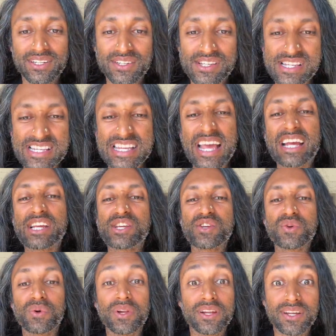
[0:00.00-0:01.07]

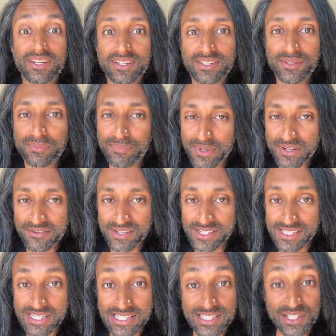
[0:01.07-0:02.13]
sexual
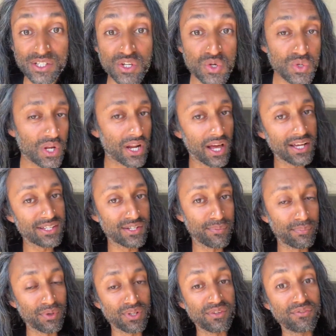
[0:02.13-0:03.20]
experiences and utilize your
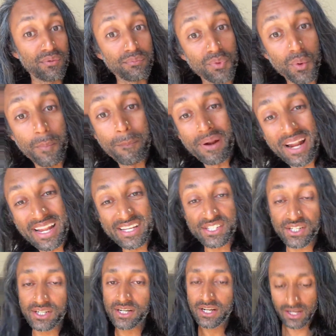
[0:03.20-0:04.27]
body for more
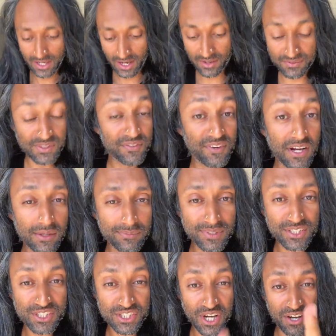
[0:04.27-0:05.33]
pleasure. I've developed the
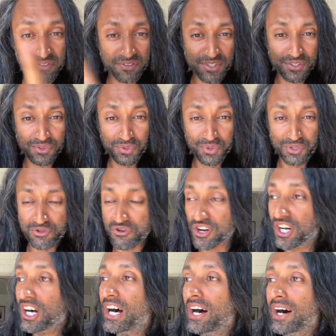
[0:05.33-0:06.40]
Shakti
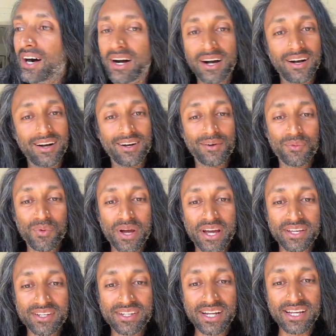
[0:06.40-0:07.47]
Sutra, where
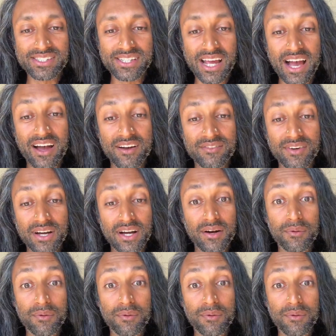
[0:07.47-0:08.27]
you could actually have